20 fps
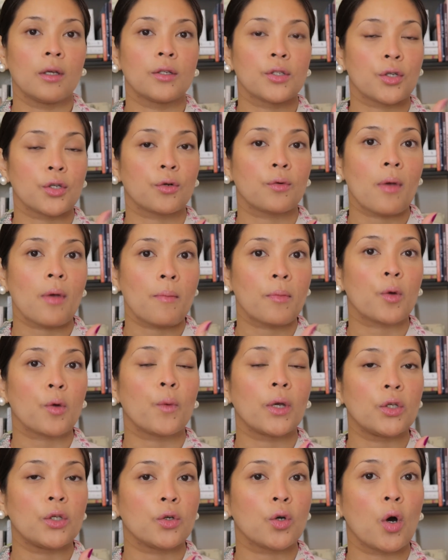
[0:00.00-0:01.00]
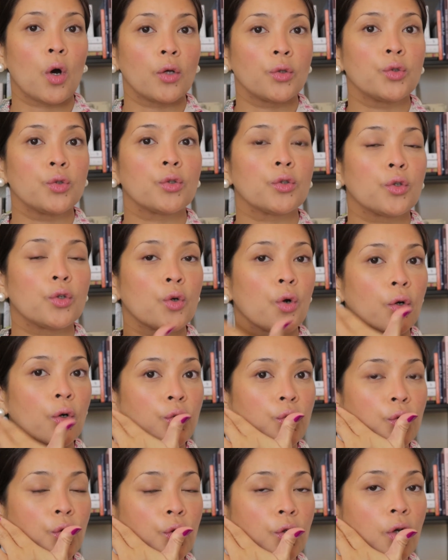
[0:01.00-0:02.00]
So remember, when you contour
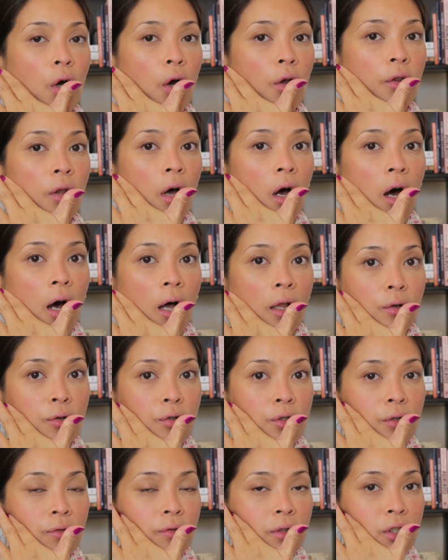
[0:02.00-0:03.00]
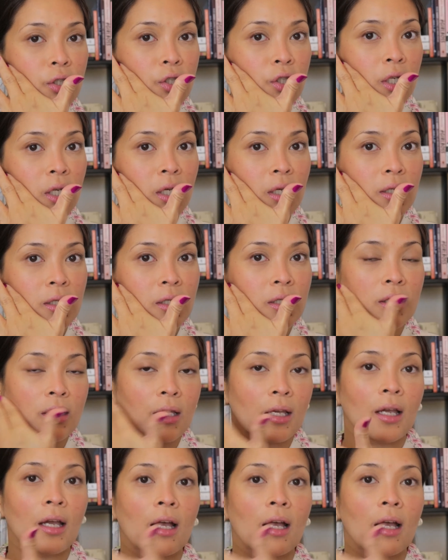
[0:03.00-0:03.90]
on the hollows of the cheeks.